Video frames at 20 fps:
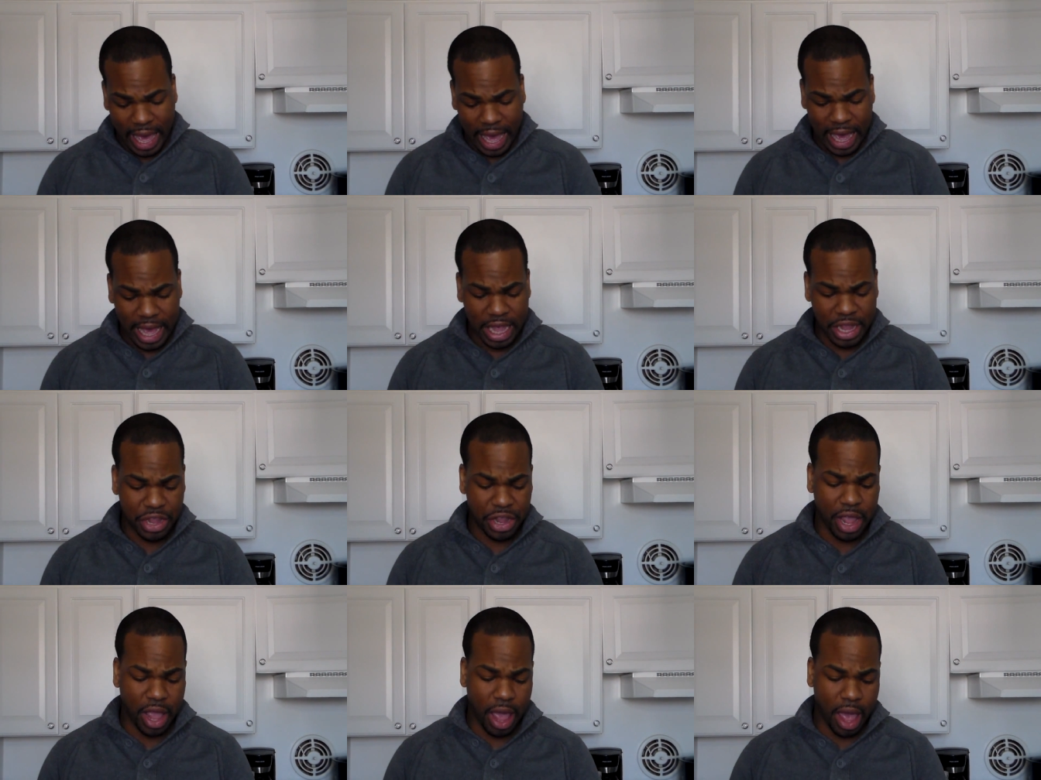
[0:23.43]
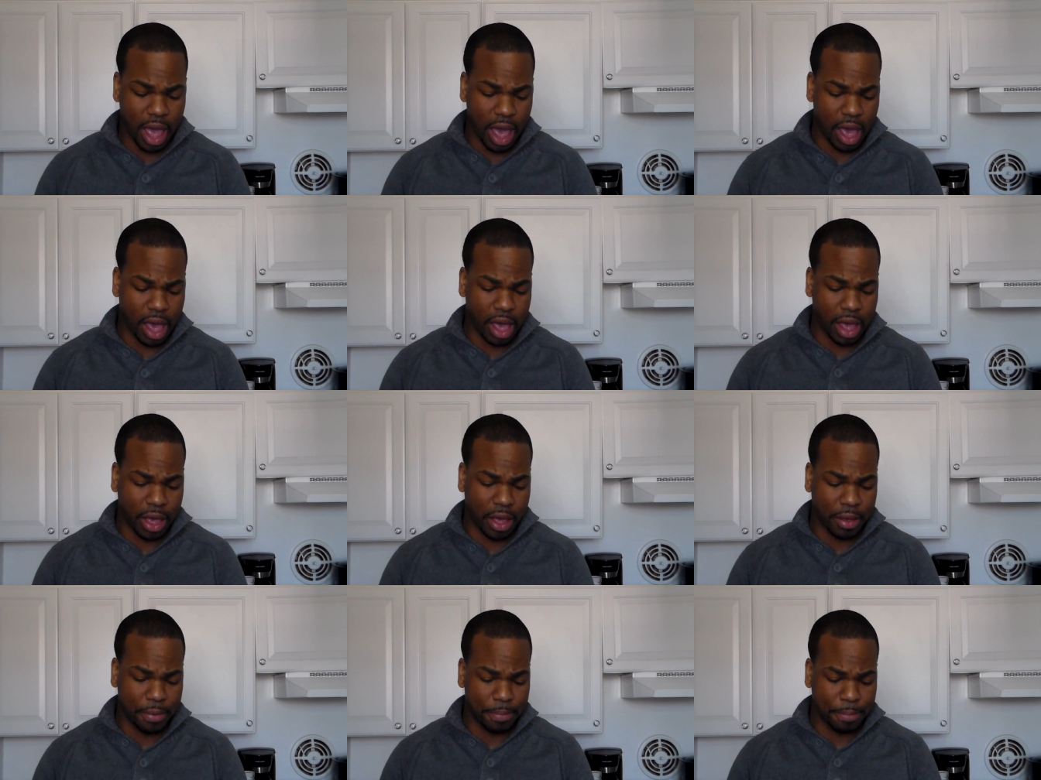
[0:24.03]
And
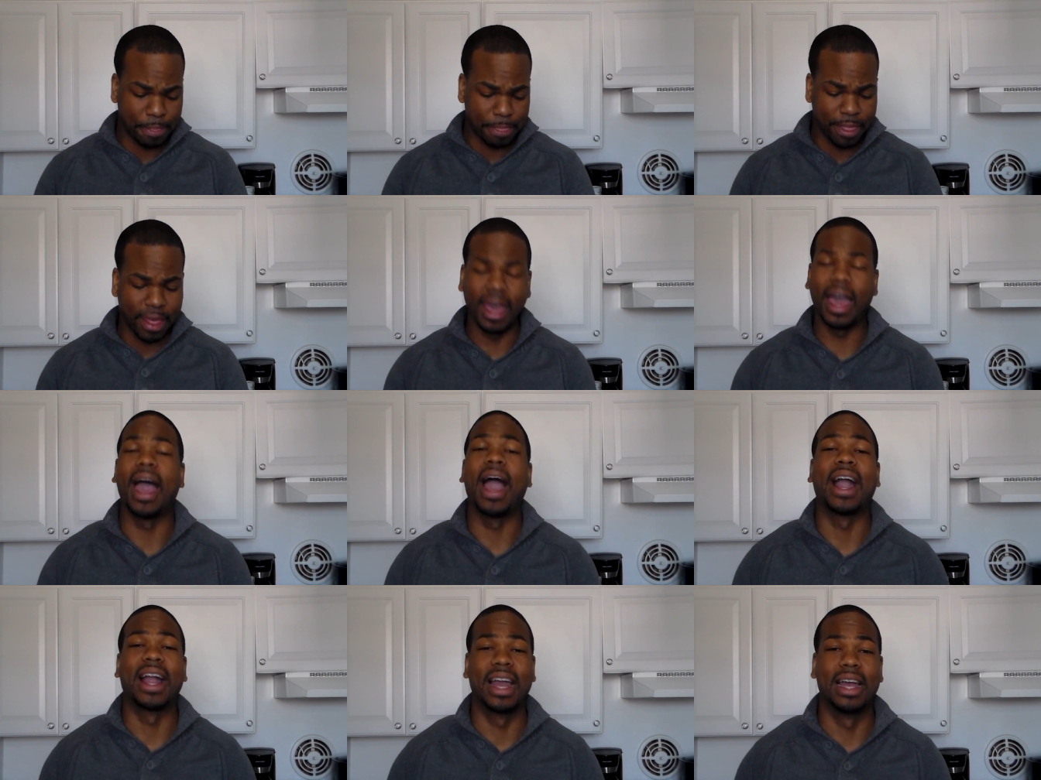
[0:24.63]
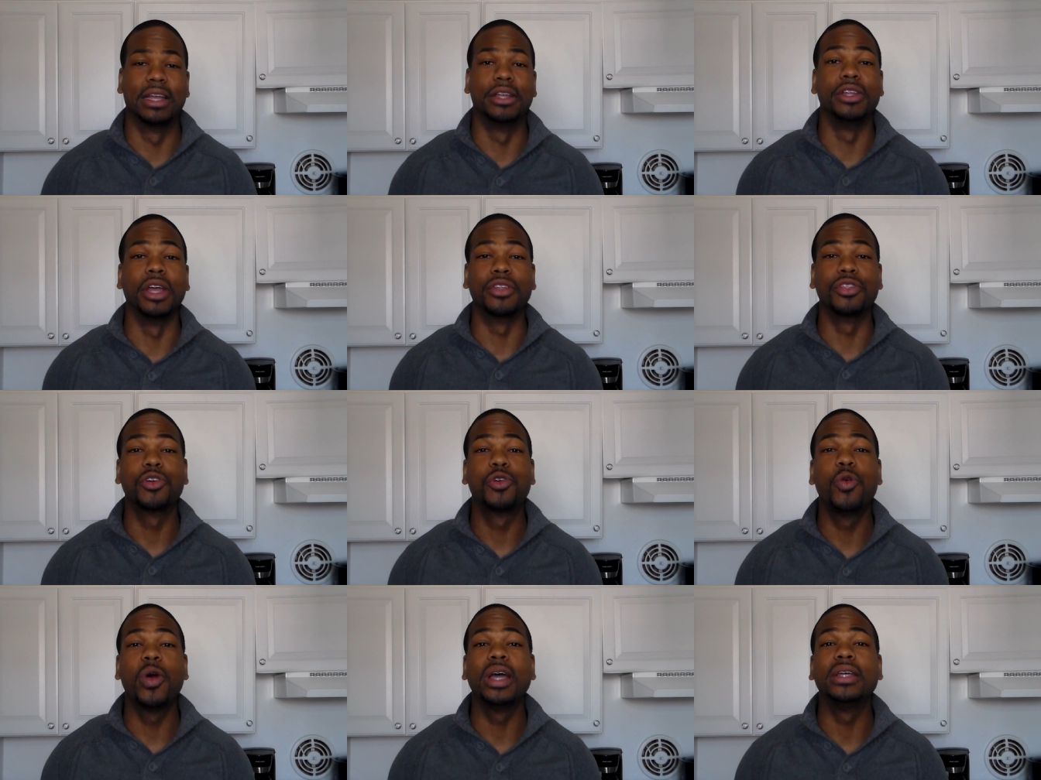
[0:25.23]
um, I got
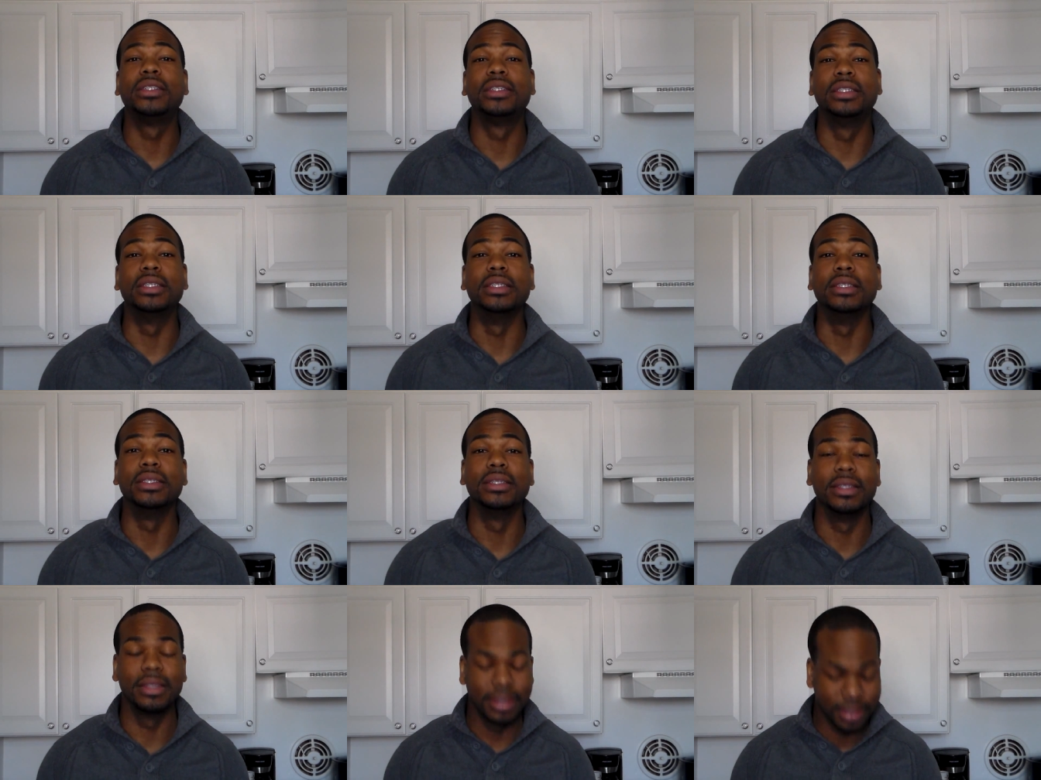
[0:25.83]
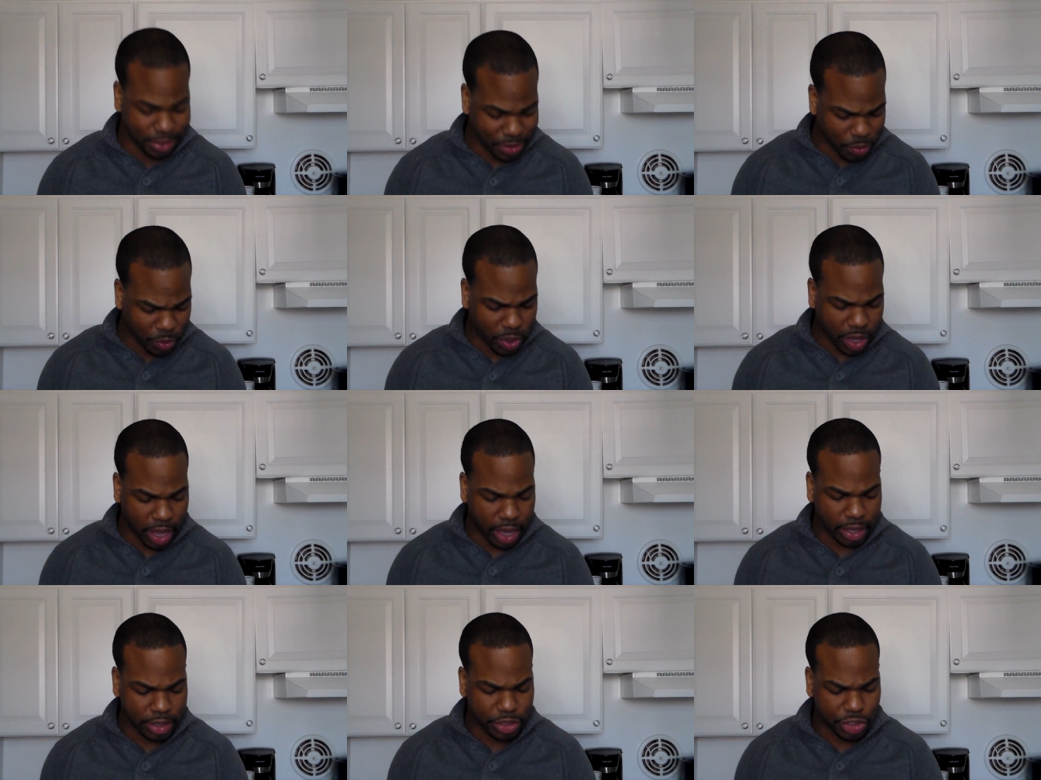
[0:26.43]
another question.
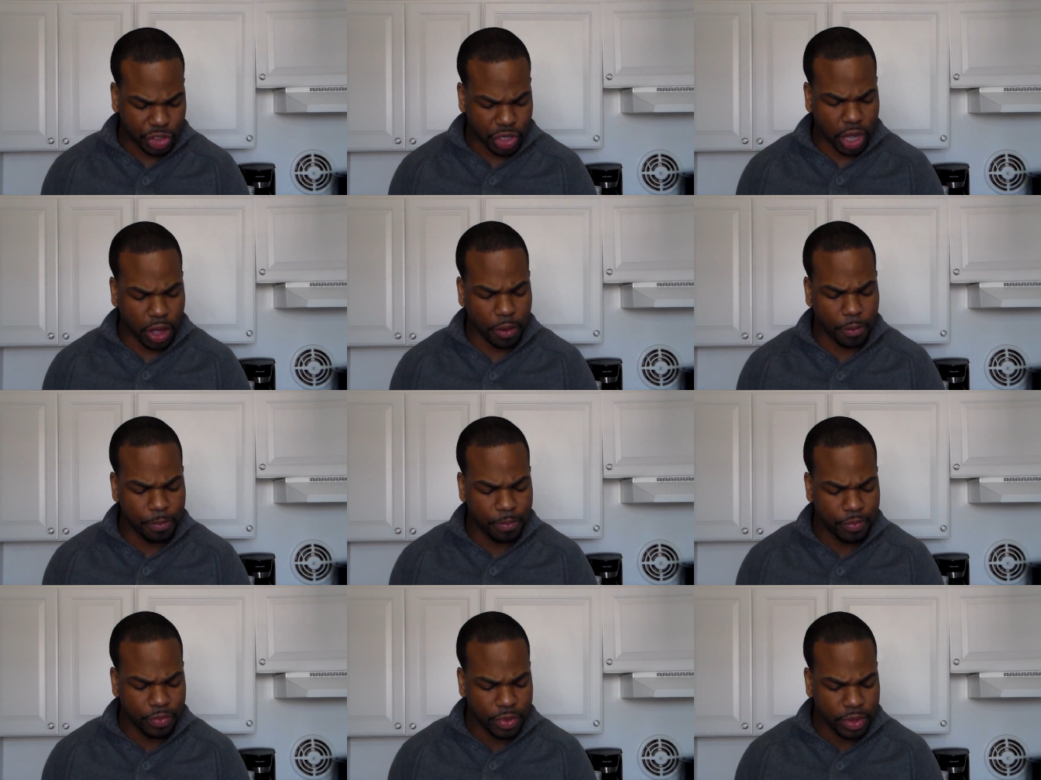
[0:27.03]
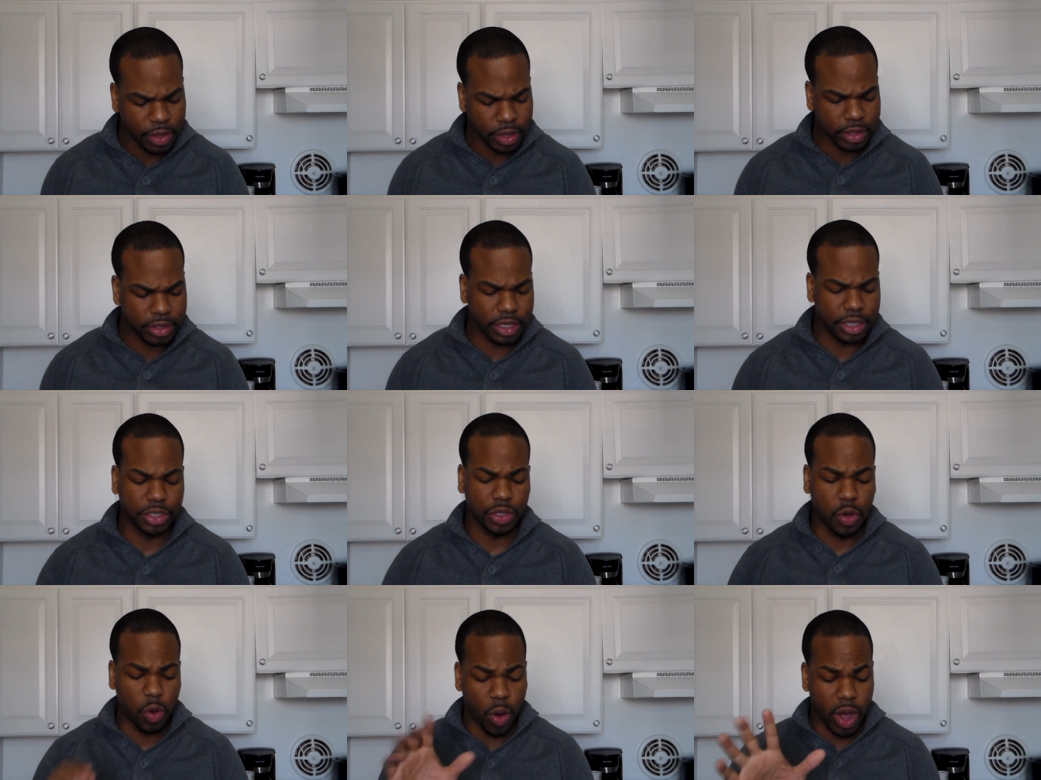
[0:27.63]
Okay, so it
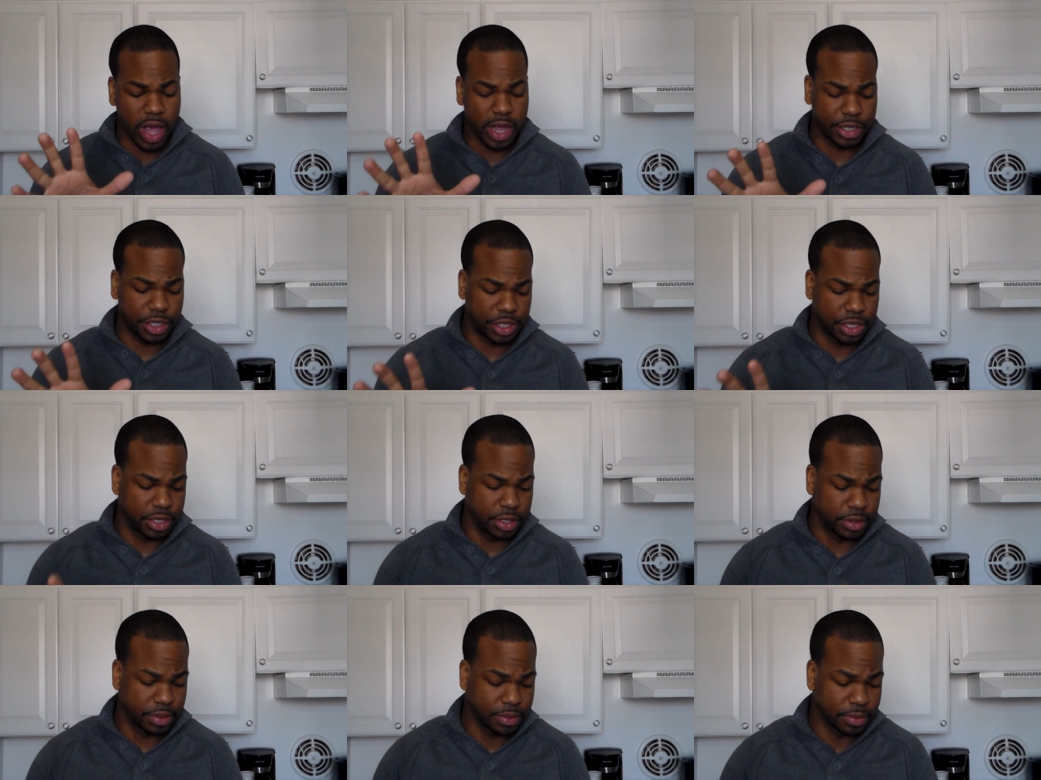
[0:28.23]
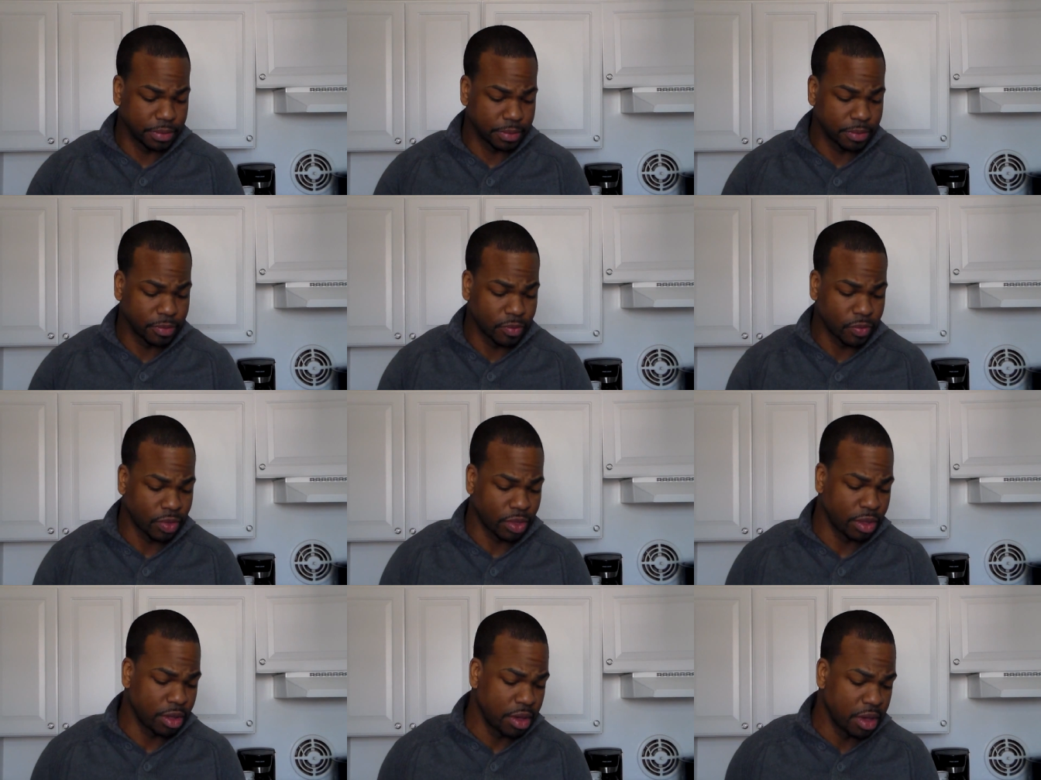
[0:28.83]
says question.
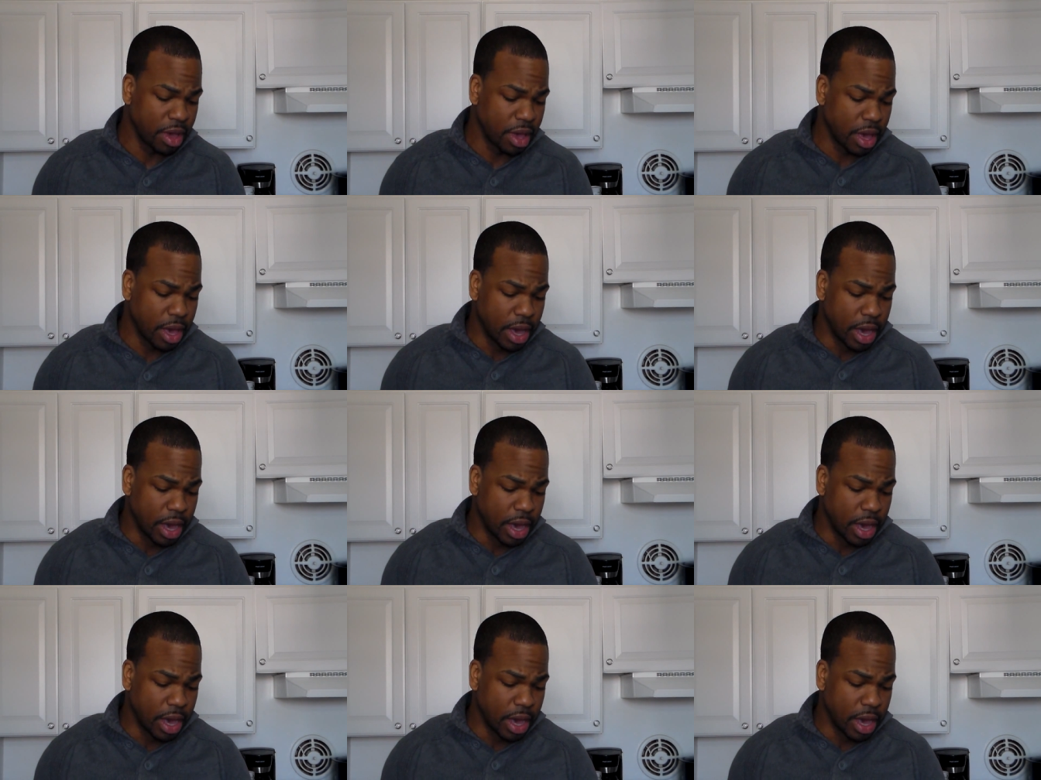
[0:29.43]
It